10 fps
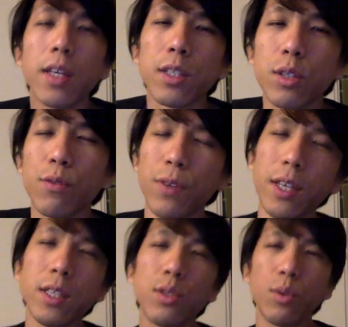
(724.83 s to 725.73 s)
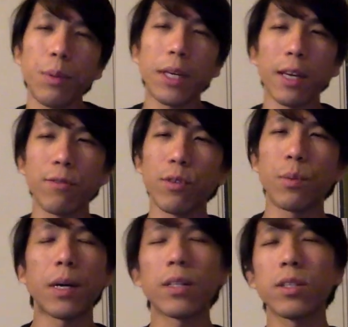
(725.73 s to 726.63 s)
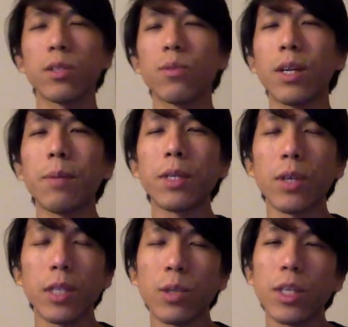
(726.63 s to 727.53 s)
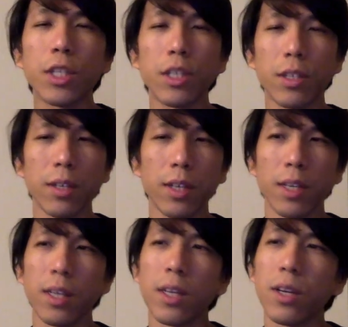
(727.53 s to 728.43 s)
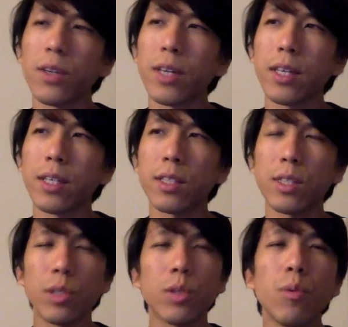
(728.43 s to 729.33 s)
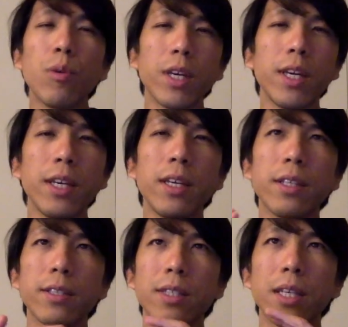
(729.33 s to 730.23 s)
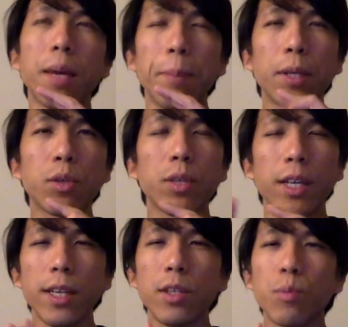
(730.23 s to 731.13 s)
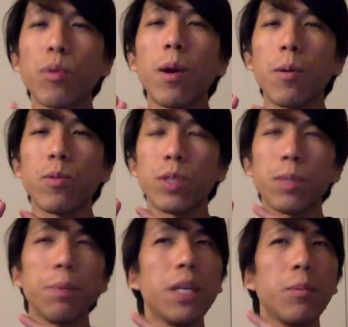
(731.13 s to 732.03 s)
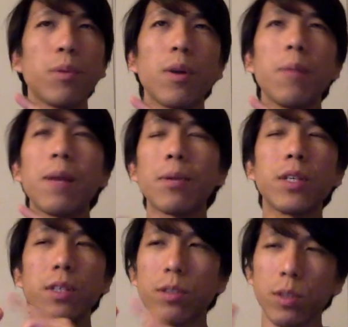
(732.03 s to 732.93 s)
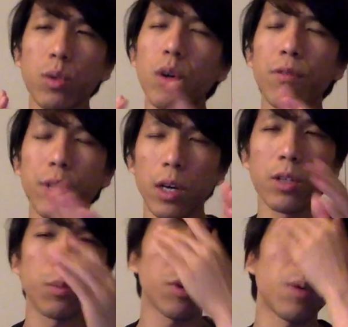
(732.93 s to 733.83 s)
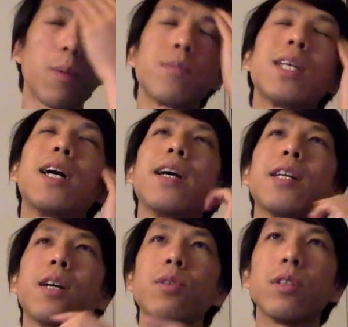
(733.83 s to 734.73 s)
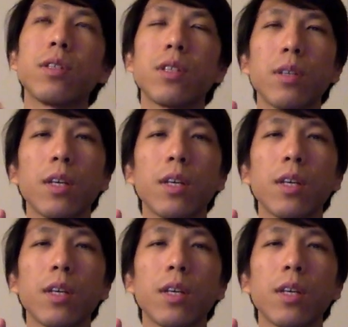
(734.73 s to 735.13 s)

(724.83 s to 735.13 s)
So things to be careful about when I make the iteration. Okay, so Dobuki's epic journey, many problems. I'm gonna go over all the problems that I encountered.